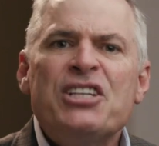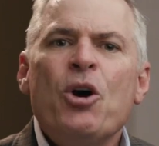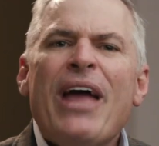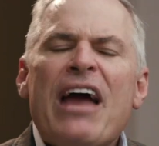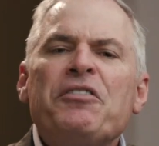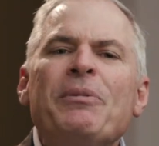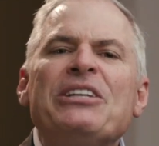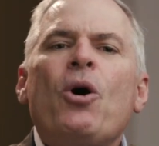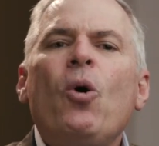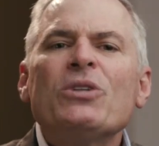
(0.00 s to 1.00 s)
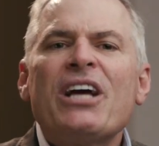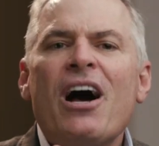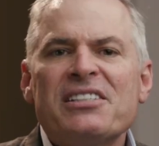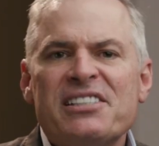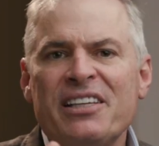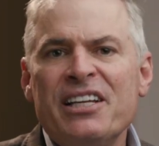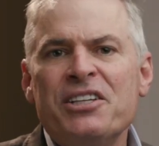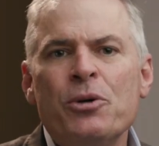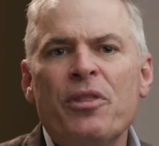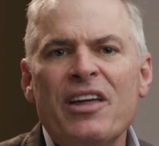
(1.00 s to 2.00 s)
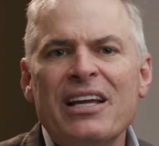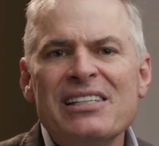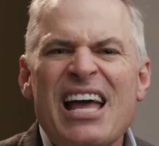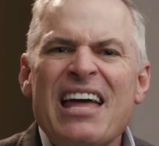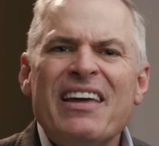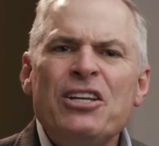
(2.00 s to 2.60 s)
and don't have to be told constantly to do things.